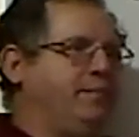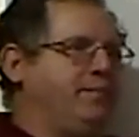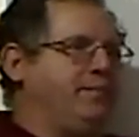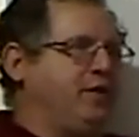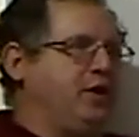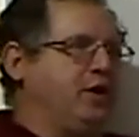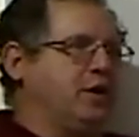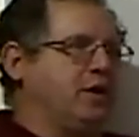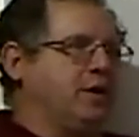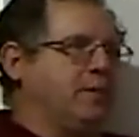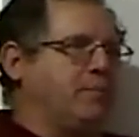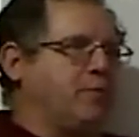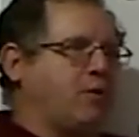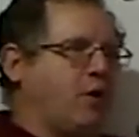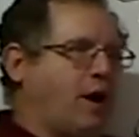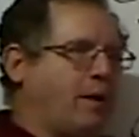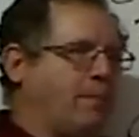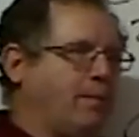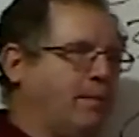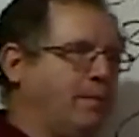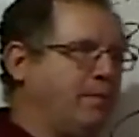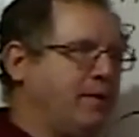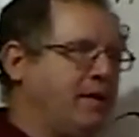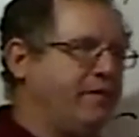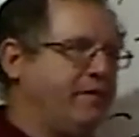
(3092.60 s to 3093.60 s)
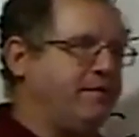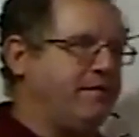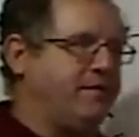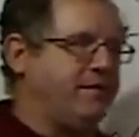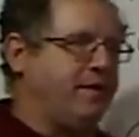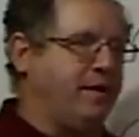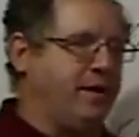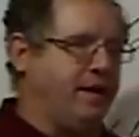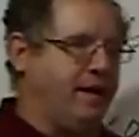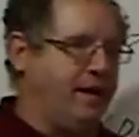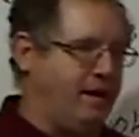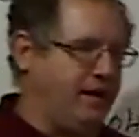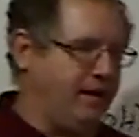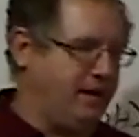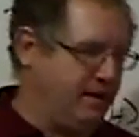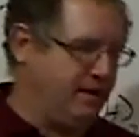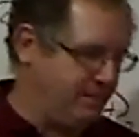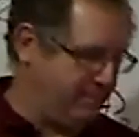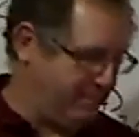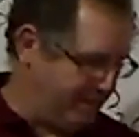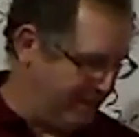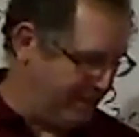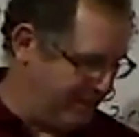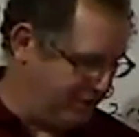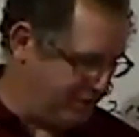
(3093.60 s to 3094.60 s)
You can probably find
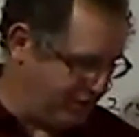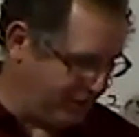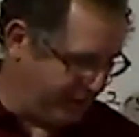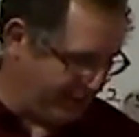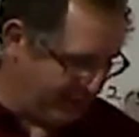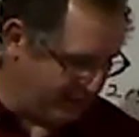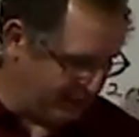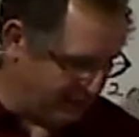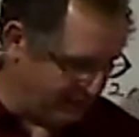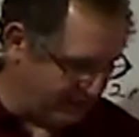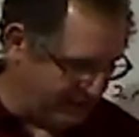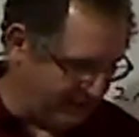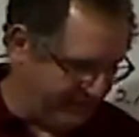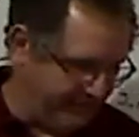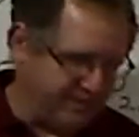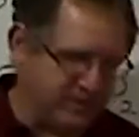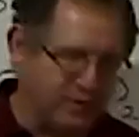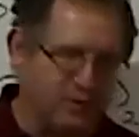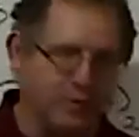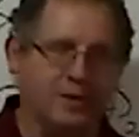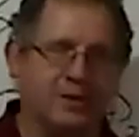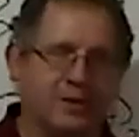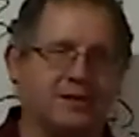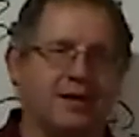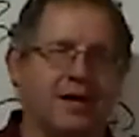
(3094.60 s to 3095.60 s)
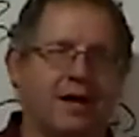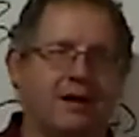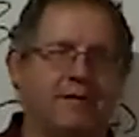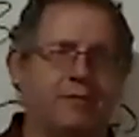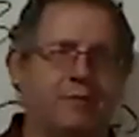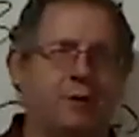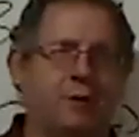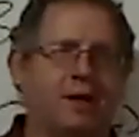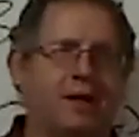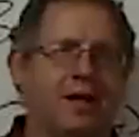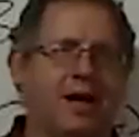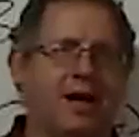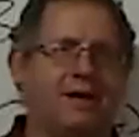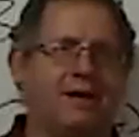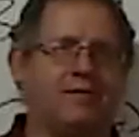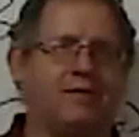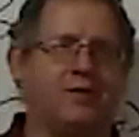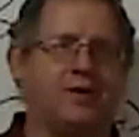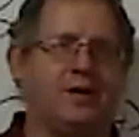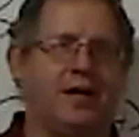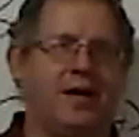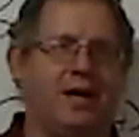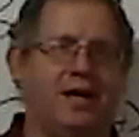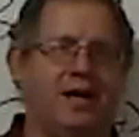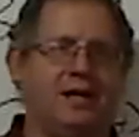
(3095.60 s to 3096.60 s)
my channel, even though it's not well
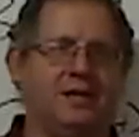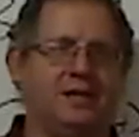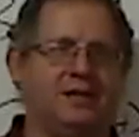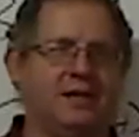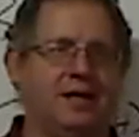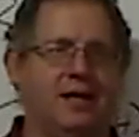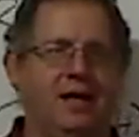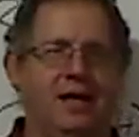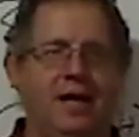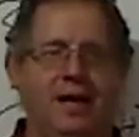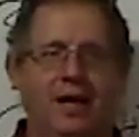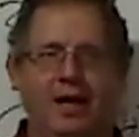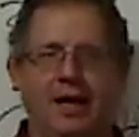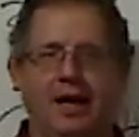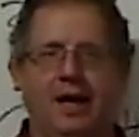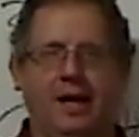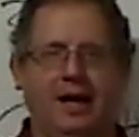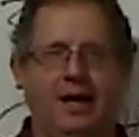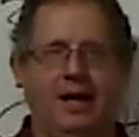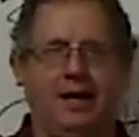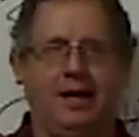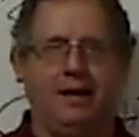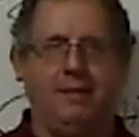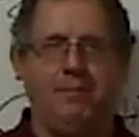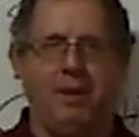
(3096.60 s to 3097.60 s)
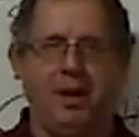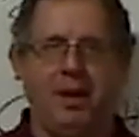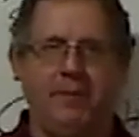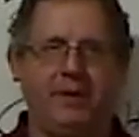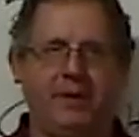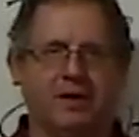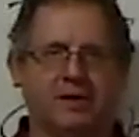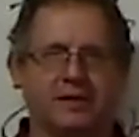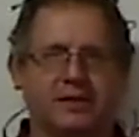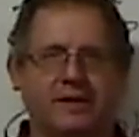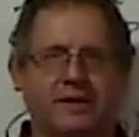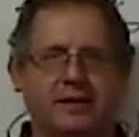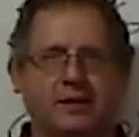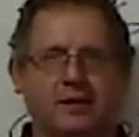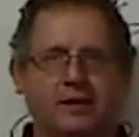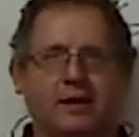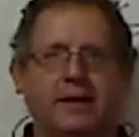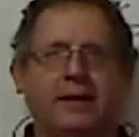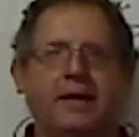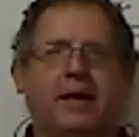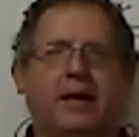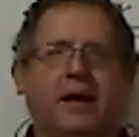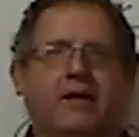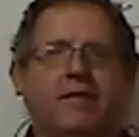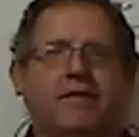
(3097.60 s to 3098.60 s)
advertised. Maybe I'll send a
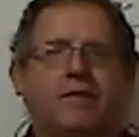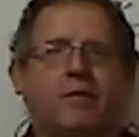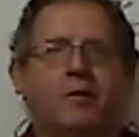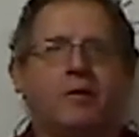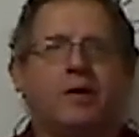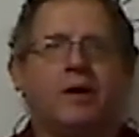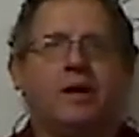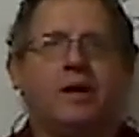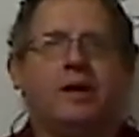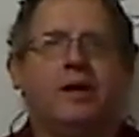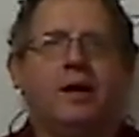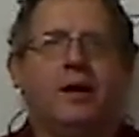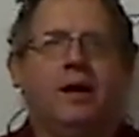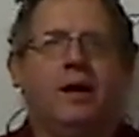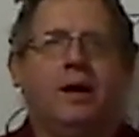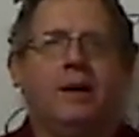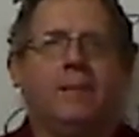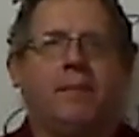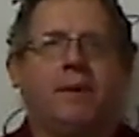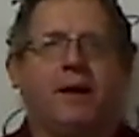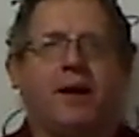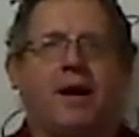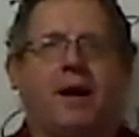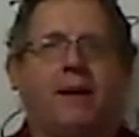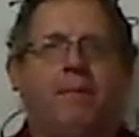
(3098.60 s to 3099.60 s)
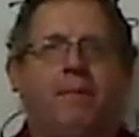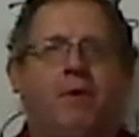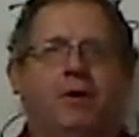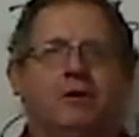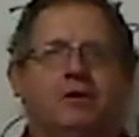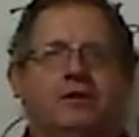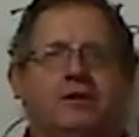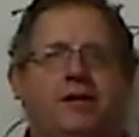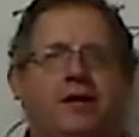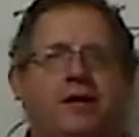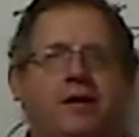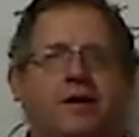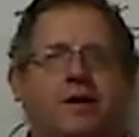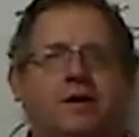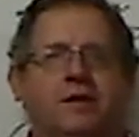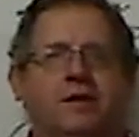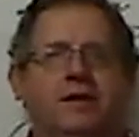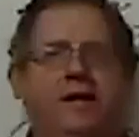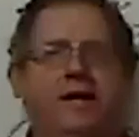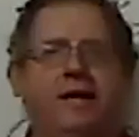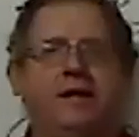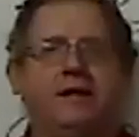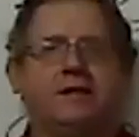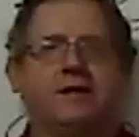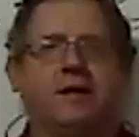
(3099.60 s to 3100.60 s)
link out for it. But I'm posting all
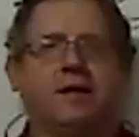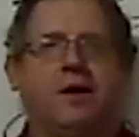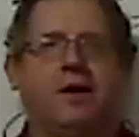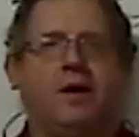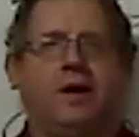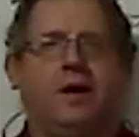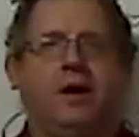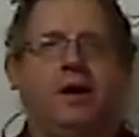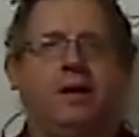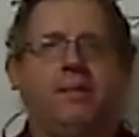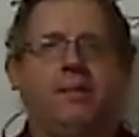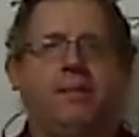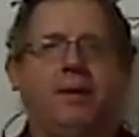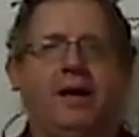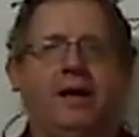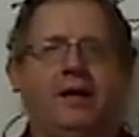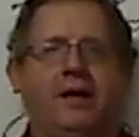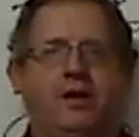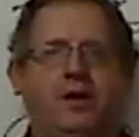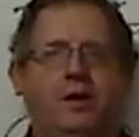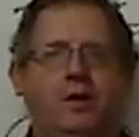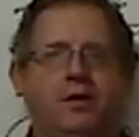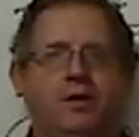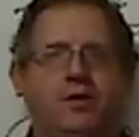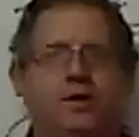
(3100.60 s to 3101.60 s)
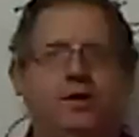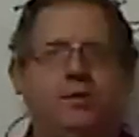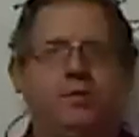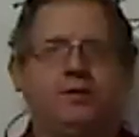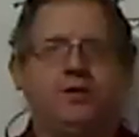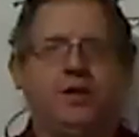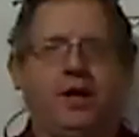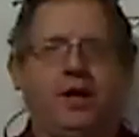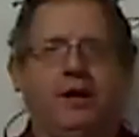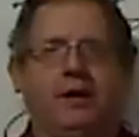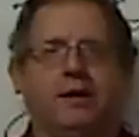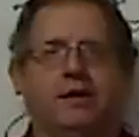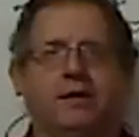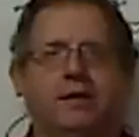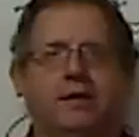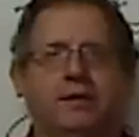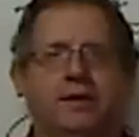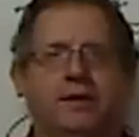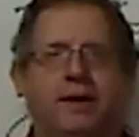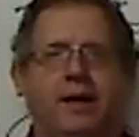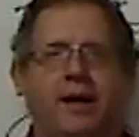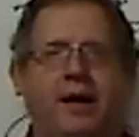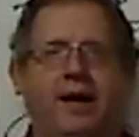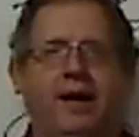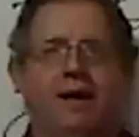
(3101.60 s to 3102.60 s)
these on my YouTube channel
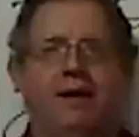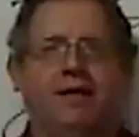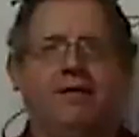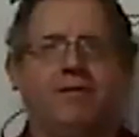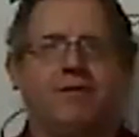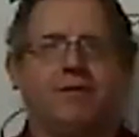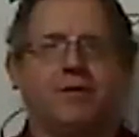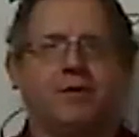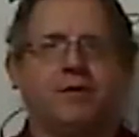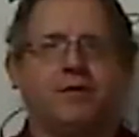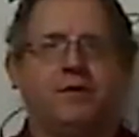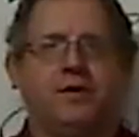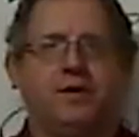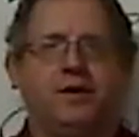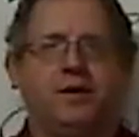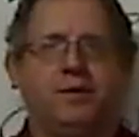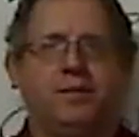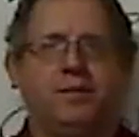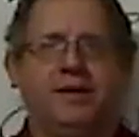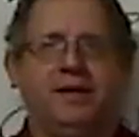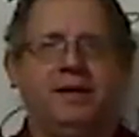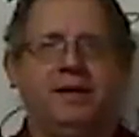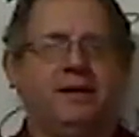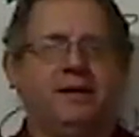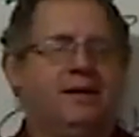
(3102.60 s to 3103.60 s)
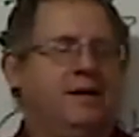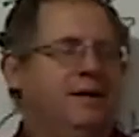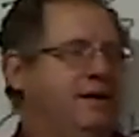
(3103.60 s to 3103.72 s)
that I have through Newman,